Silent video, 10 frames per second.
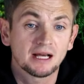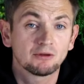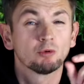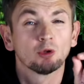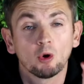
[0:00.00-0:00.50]
Now,
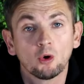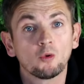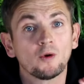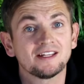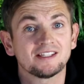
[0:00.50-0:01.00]
you will
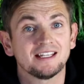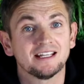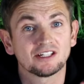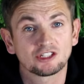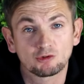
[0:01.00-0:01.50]
always
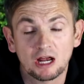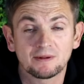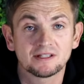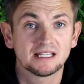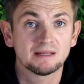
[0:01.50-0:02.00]
see a
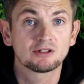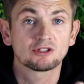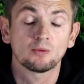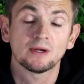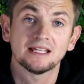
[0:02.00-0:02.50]
discrepancy
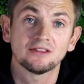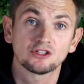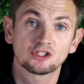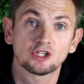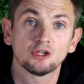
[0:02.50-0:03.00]
between the
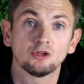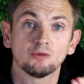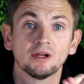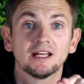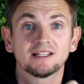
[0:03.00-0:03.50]

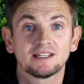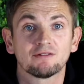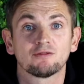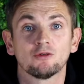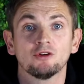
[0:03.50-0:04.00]
two
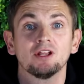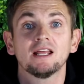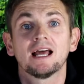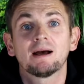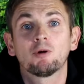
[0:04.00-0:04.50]
different
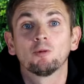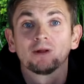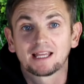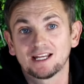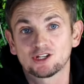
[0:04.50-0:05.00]

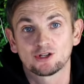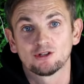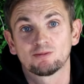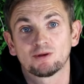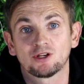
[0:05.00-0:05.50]

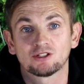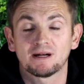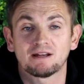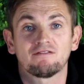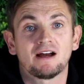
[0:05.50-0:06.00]
publications, because
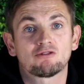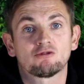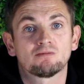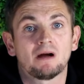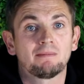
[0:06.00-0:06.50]

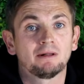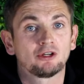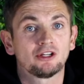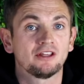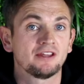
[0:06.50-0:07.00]
manufacturers might be
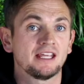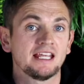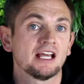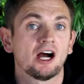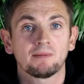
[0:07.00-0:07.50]
looking at the
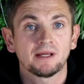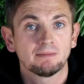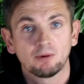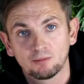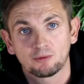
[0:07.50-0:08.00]
E R P
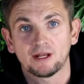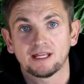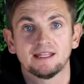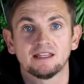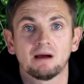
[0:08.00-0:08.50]
pump
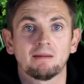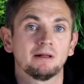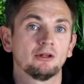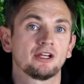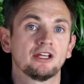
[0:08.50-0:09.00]
rating, they might
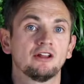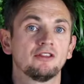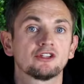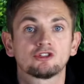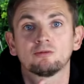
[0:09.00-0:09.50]
be looking
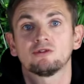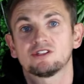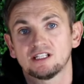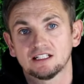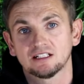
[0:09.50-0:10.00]
at the summer
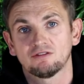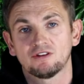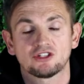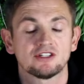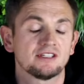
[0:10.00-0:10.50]
seasonal
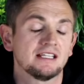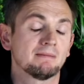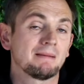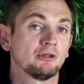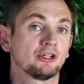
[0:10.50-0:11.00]
efficiency, they
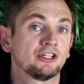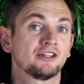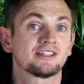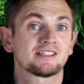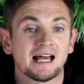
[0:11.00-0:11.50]
might be looking
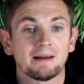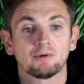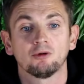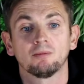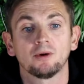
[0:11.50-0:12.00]
at the S A
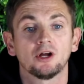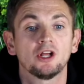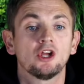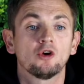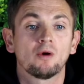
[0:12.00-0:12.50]
P number,
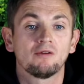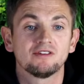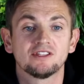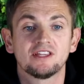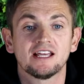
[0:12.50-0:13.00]

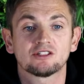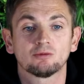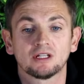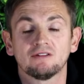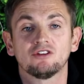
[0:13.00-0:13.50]
whereas this
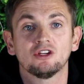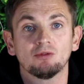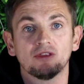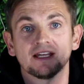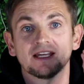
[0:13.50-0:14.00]
will give
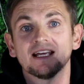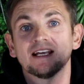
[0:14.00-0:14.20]
you the